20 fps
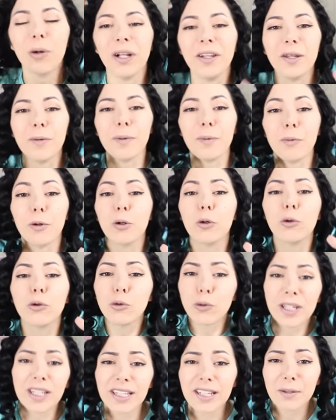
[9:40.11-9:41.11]
all the people
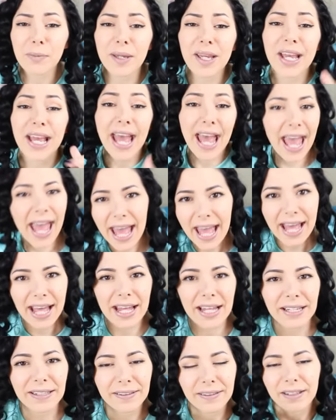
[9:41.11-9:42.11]
who tweeted me,
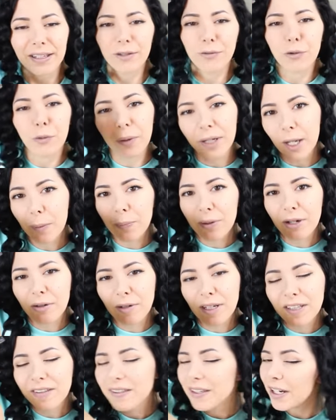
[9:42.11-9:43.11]
and if you wanna be
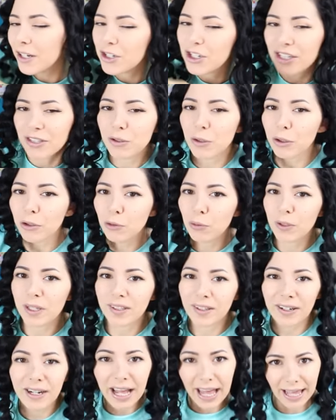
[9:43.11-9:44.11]
right here, just go on
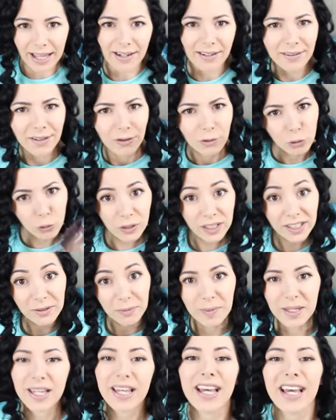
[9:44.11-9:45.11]
Twitter and
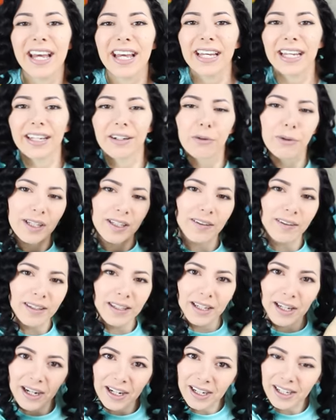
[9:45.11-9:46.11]
tweet me. And right
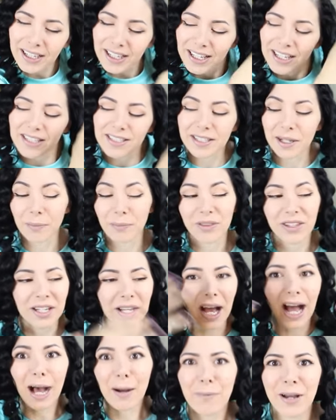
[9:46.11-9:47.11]
here,
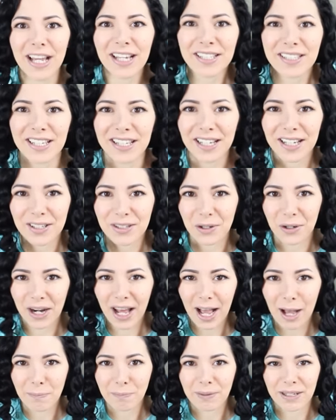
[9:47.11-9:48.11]
something amazing is
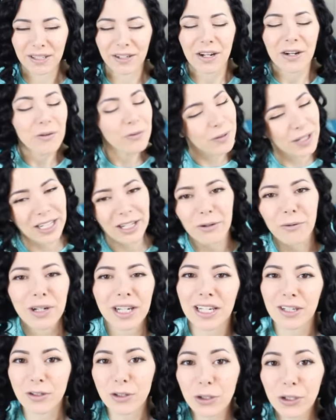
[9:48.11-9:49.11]
gonna happen really,
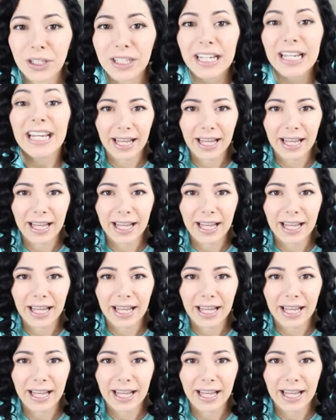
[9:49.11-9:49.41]
really soon.